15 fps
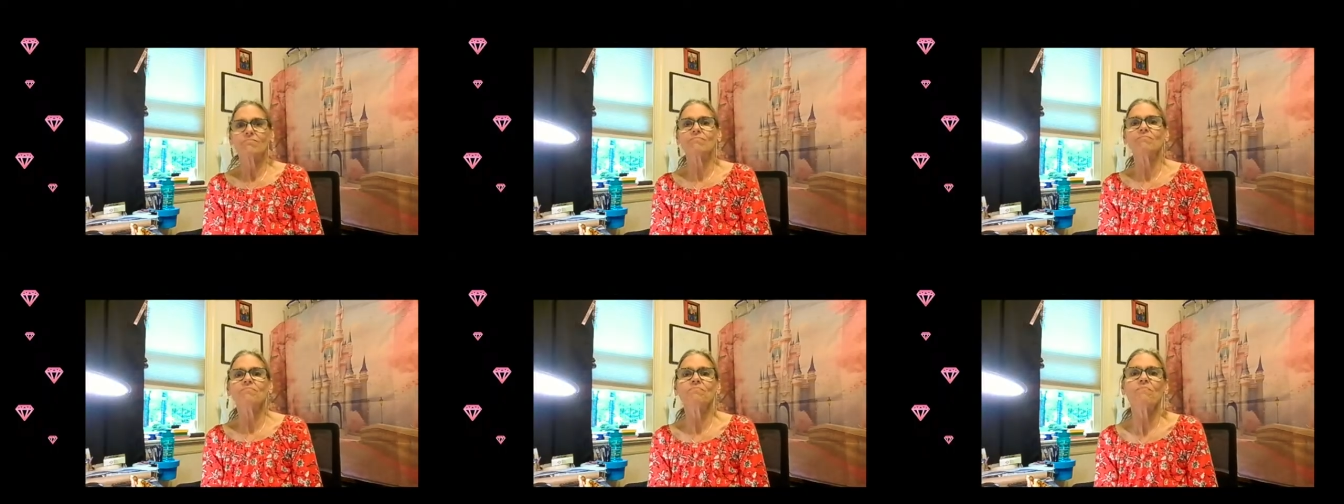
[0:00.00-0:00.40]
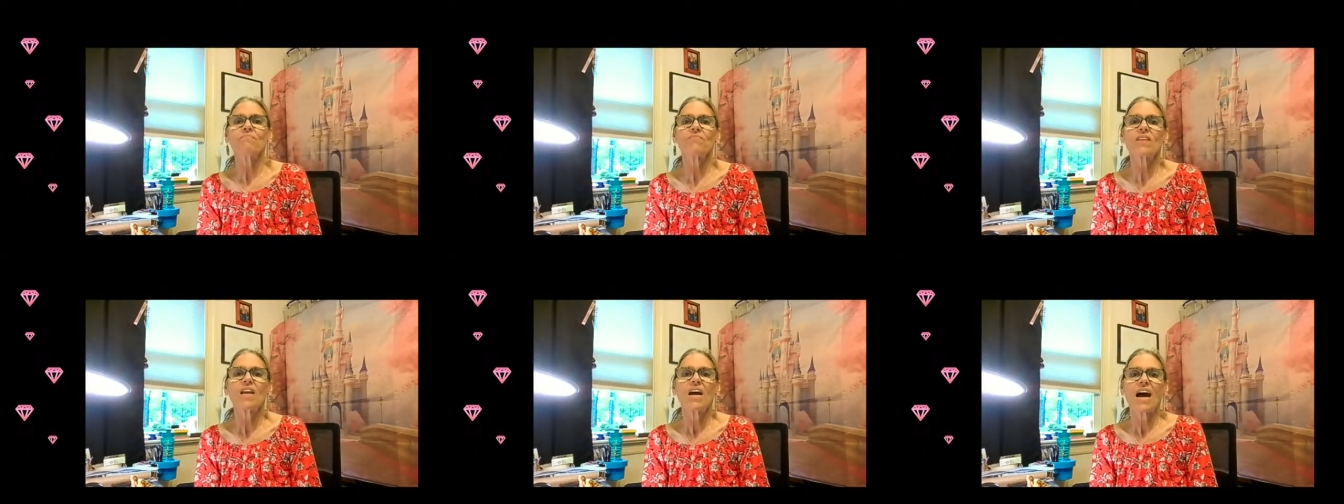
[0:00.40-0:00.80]

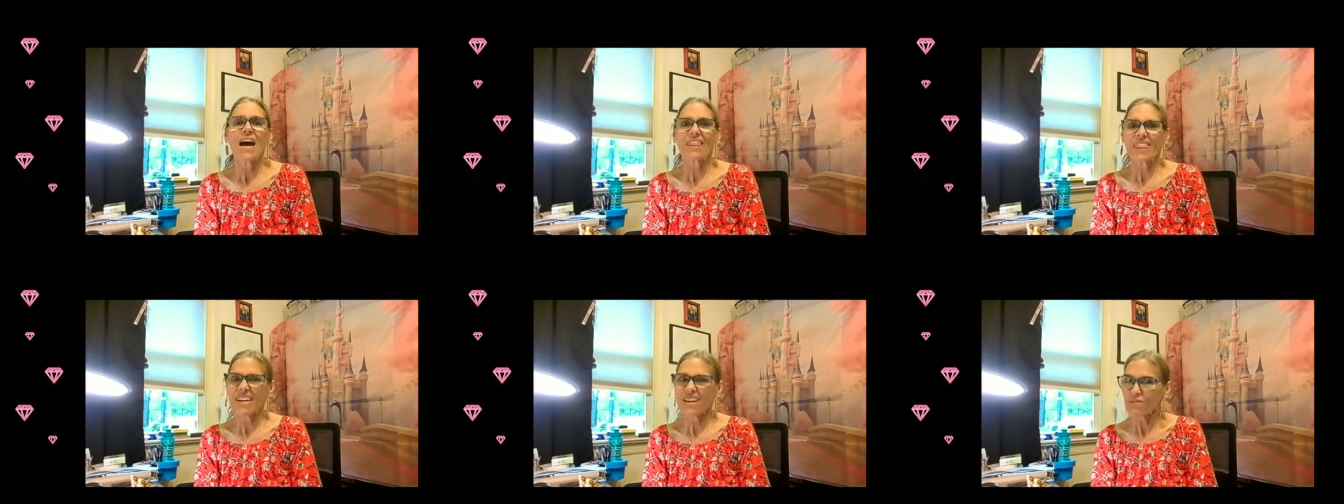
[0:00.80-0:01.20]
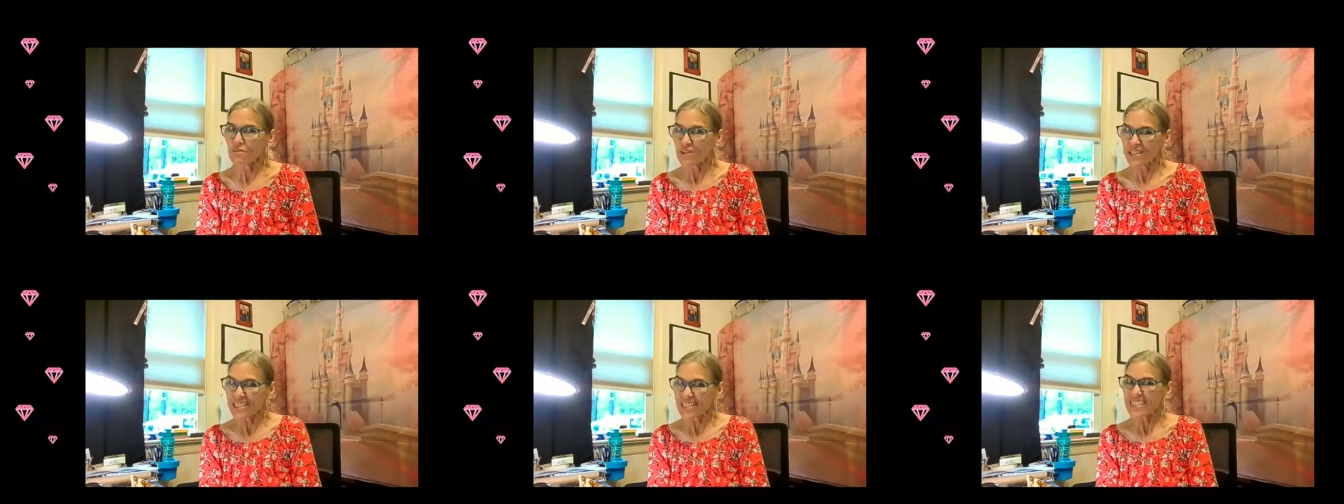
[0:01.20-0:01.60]
I think
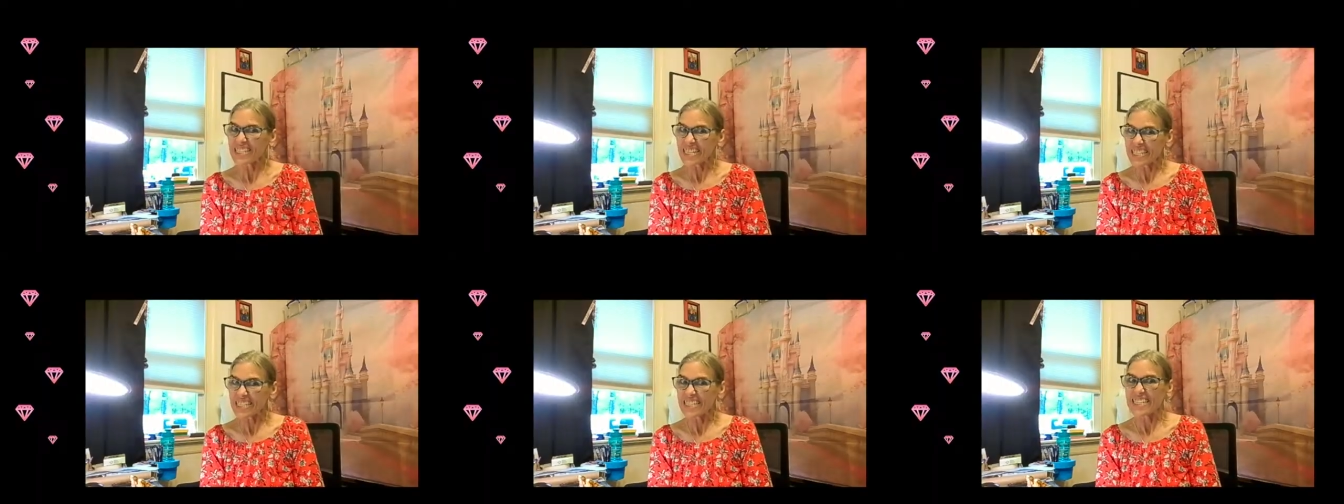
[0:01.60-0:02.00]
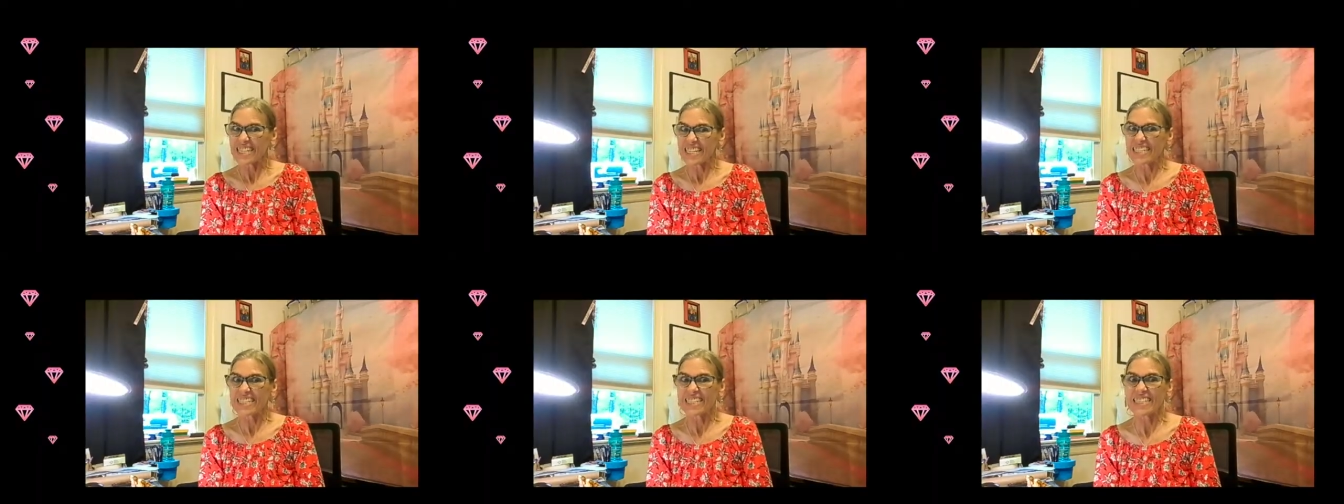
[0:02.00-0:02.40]
we're in the
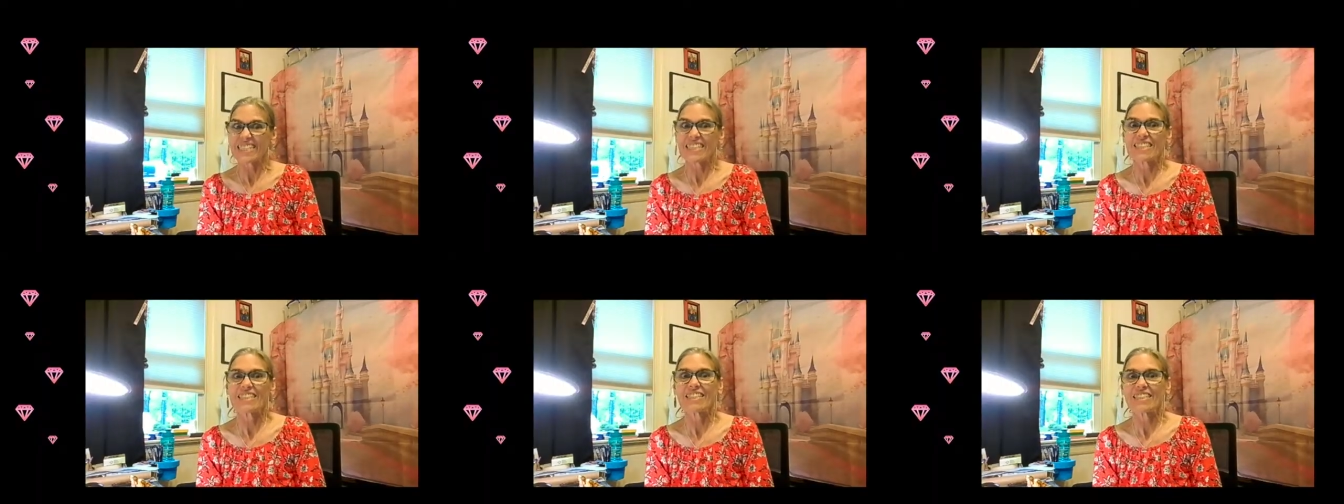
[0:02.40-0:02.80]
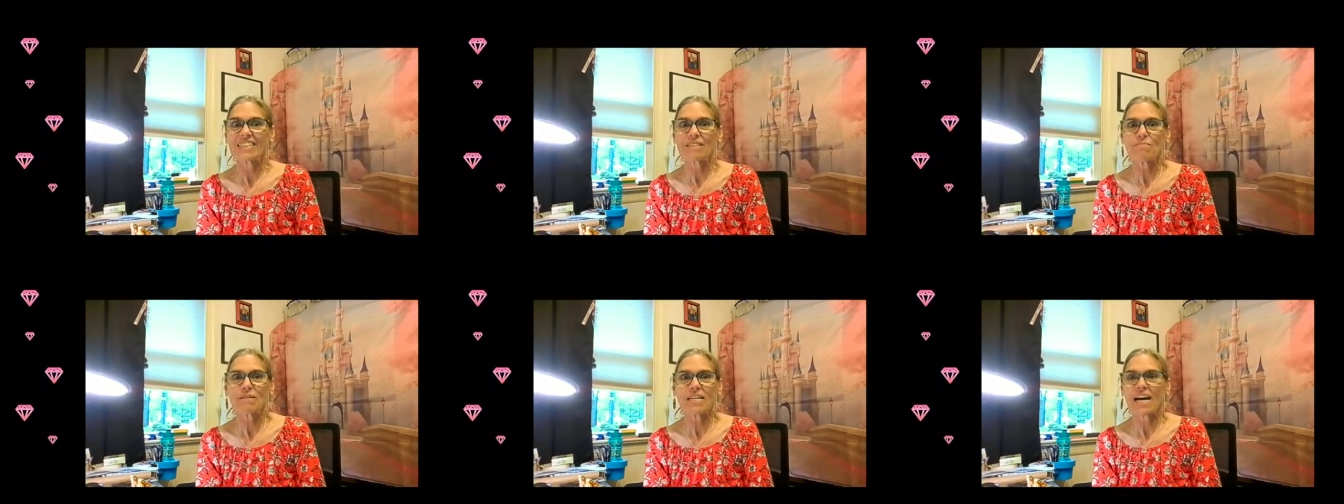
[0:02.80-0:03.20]
60s,
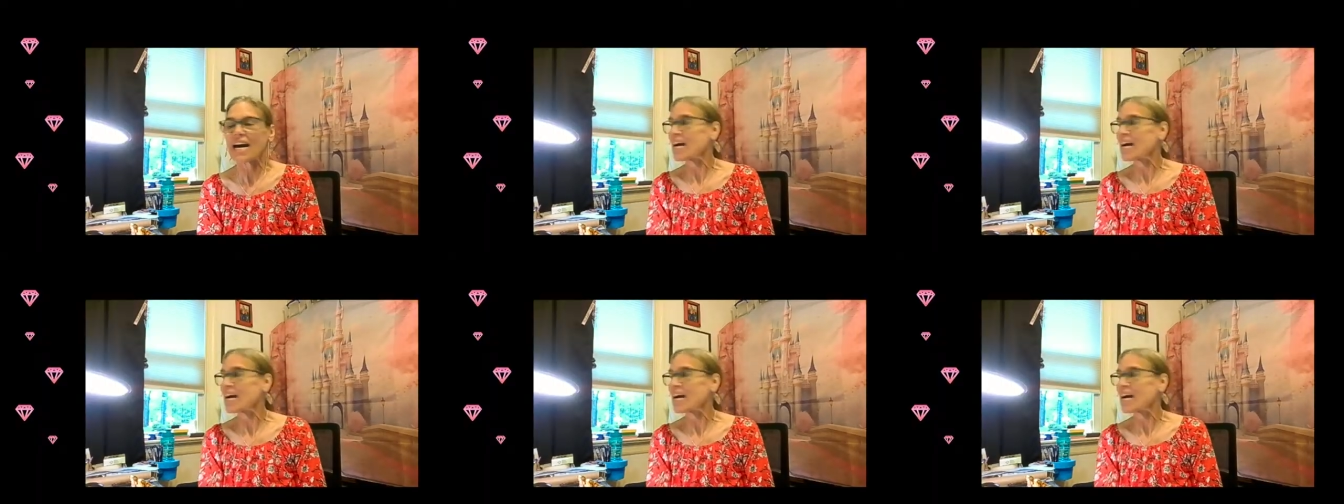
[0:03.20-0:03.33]
to be